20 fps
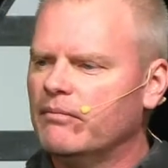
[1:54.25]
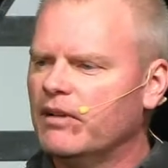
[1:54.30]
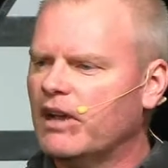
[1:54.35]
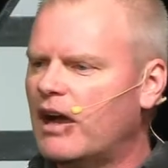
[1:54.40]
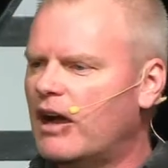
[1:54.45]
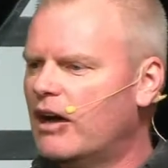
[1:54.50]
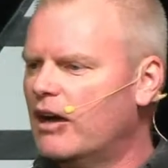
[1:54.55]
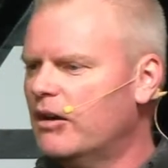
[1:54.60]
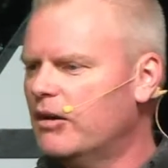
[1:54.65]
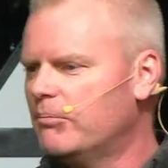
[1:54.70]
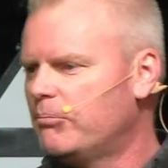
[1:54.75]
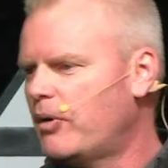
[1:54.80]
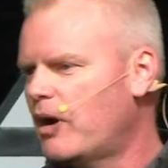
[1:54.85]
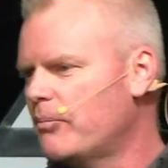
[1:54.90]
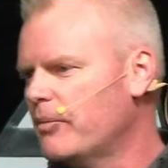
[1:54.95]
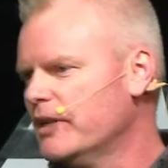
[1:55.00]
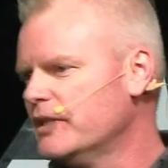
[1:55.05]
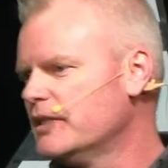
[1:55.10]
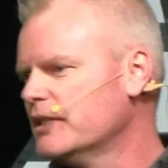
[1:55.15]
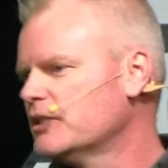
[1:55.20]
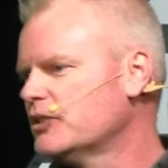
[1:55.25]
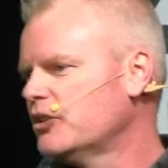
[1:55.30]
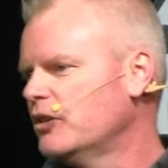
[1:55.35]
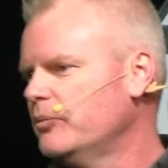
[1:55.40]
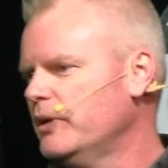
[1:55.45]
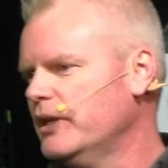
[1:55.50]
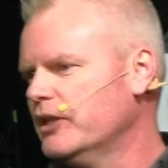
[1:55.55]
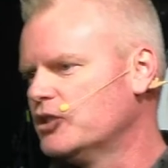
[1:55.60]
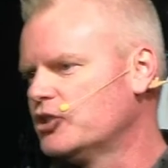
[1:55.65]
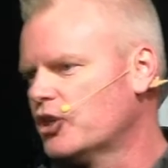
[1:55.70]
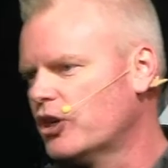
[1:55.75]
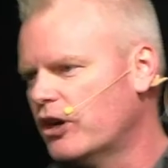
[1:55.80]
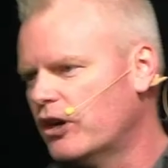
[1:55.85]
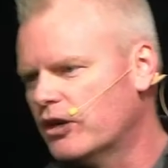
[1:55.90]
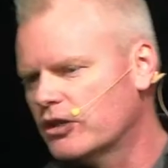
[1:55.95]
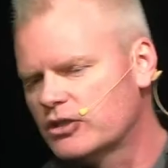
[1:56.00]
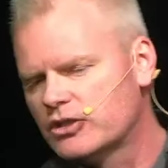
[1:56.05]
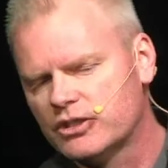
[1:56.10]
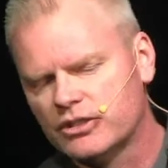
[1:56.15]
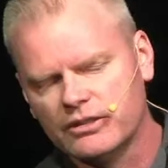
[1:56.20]
uh, brought my sister and me to
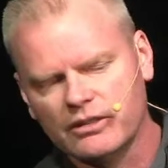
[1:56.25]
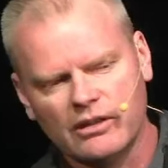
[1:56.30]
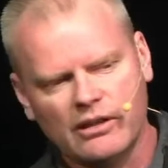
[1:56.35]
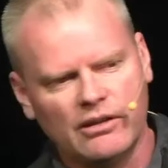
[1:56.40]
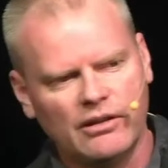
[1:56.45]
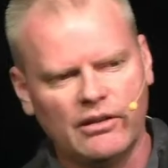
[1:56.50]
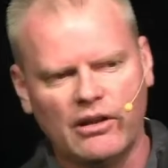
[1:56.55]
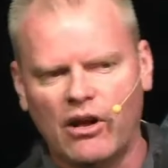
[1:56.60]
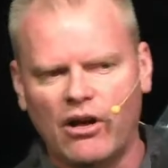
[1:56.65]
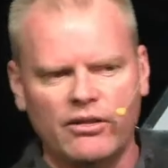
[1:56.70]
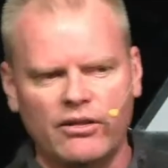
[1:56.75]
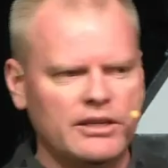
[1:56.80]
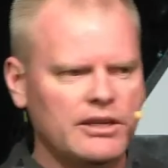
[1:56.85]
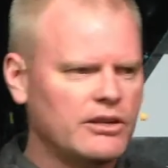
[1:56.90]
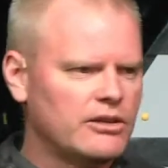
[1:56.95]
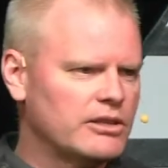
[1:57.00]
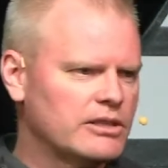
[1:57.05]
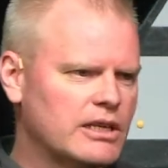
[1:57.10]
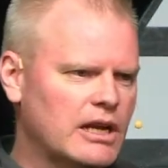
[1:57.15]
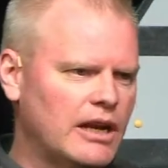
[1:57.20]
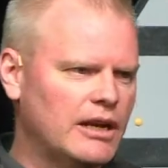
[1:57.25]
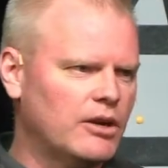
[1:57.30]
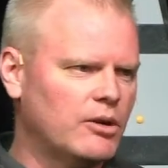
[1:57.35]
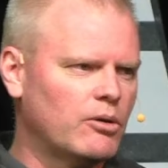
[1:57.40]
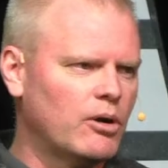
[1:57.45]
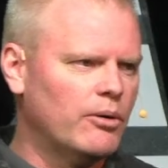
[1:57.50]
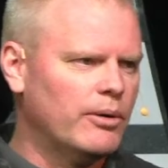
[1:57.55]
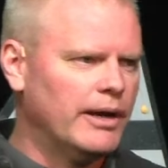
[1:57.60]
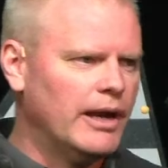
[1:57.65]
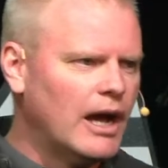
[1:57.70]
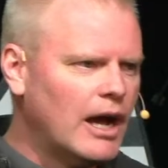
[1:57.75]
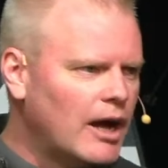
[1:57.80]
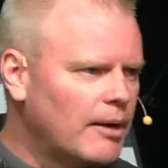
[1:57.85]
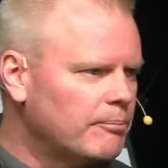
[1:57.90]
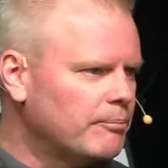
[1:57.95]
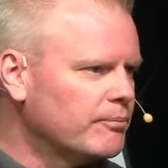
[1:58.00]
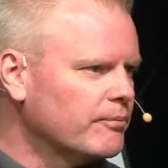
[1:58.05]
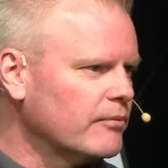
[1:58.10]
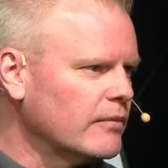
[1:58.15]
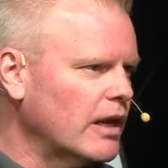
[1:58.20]
church uh, all the years kind of growing
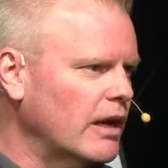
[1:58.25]
up.